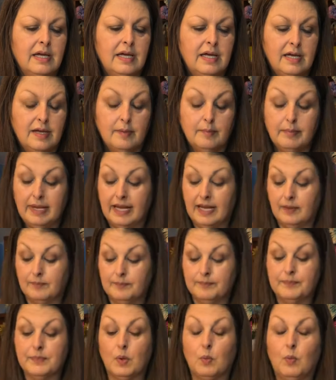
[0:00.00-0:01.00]
But
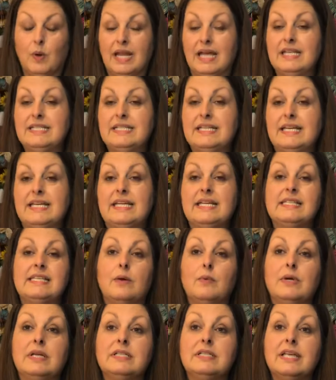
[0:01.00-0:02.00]
what I did is I
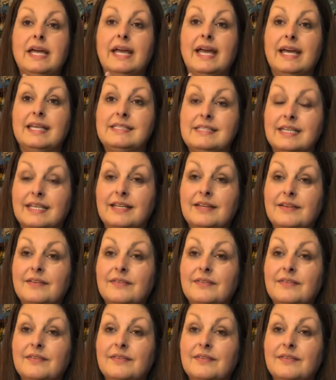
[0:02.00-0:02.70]
went to Etsy,